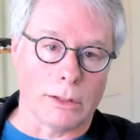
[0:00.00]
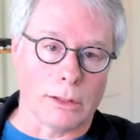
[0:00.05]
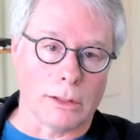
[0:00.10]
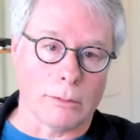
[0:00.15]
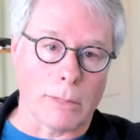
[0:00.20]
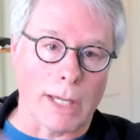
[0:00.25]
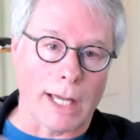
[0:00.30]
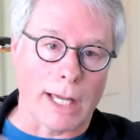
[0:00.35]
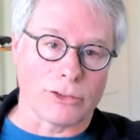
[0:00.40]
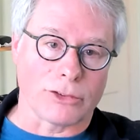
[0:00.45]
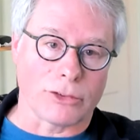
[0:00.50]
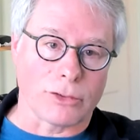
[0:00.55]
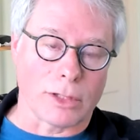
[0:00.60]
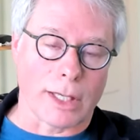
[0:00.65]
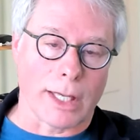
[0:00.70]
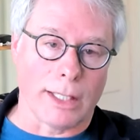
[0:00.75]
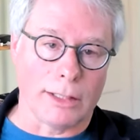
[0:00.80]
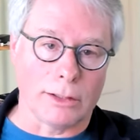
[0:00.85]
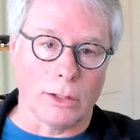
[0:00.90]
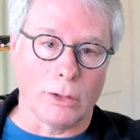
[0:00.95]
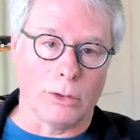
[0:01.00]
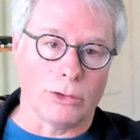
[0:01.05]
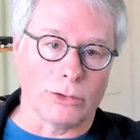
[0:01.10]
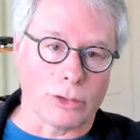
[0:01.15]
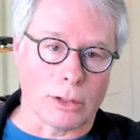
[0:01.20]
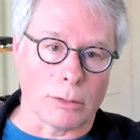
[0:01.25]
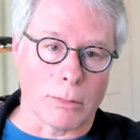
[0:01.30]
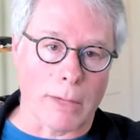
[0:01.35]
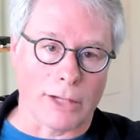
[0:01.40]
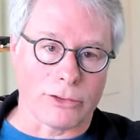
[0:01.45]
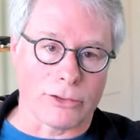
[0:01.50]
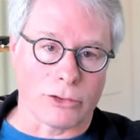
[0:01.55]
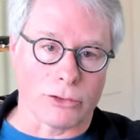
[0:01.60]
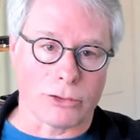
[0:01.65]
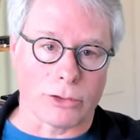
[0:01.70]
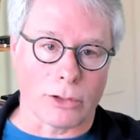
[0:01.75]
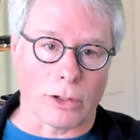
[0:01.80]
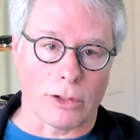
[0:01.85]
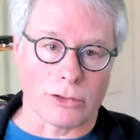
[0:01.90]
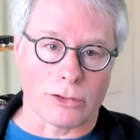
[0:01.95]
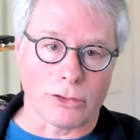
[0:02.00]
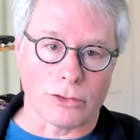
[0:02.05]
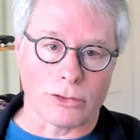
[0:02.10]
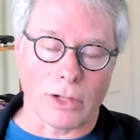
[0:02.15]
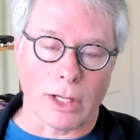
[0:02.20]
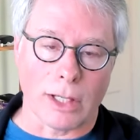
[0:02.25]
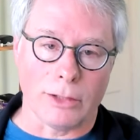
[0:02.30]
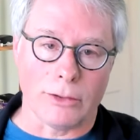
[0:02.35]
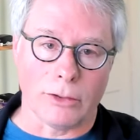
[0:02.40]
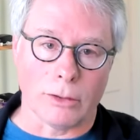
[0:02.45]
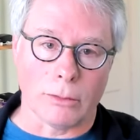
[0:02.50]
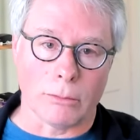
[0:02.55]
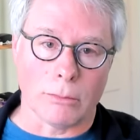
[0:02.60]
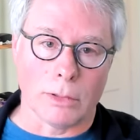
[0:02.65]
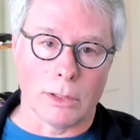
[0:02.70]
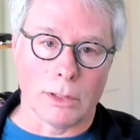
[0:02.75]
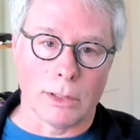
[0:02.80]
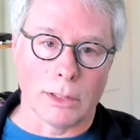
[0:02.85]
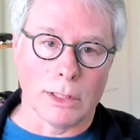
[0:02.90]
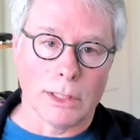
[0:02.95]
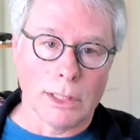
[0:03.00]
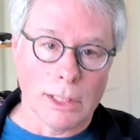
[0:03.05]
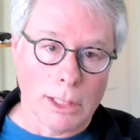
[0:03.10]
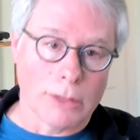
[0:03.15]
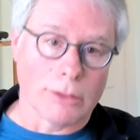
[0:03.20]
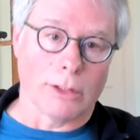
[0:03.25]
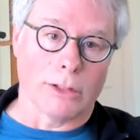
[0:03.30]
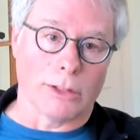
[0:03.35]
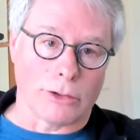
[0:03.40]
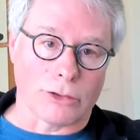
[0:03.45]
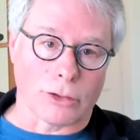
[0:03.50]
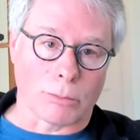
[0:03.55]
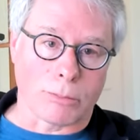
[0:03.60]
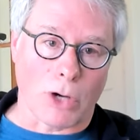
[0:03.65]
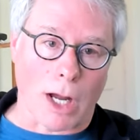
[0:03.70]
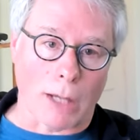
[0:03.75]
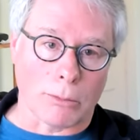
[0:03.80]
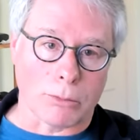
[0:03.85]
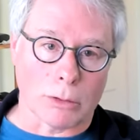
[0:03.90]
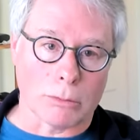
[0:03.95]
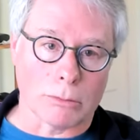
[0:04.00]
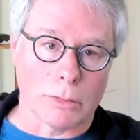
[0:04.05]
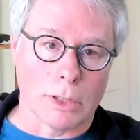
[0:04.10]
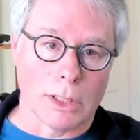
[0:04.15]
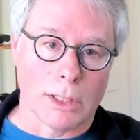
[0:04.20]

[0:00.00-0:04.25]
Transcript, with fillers: the mass of the halos and the mass of stars inside them, then there's a problem